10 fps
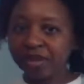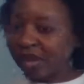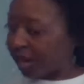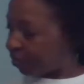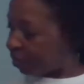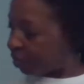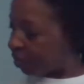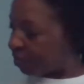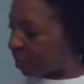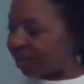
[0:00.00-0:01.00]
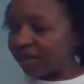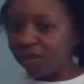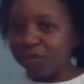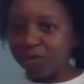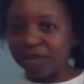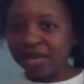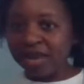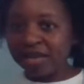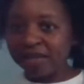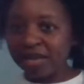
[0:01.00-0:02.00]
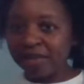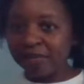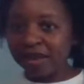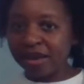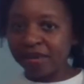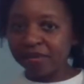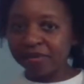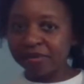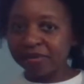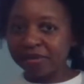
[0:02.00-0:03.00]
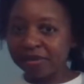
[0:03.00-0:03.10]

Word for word: I have to use my keyboard as a mouse.